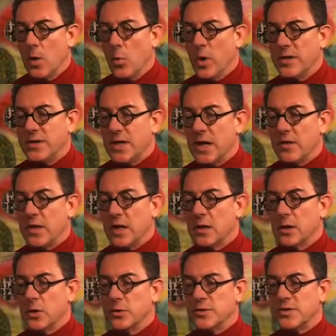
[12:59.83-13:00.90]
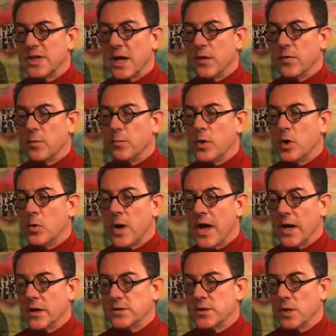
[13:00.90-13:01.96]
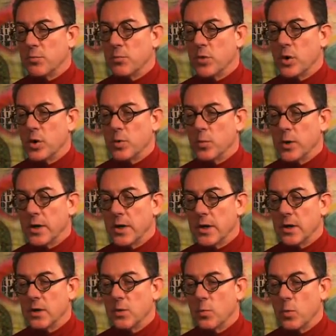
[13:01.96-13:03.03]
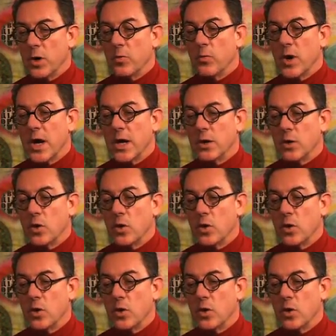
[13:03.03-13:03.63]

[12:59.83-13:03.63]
One day they closed down the Bohacks on Broadway, where Ron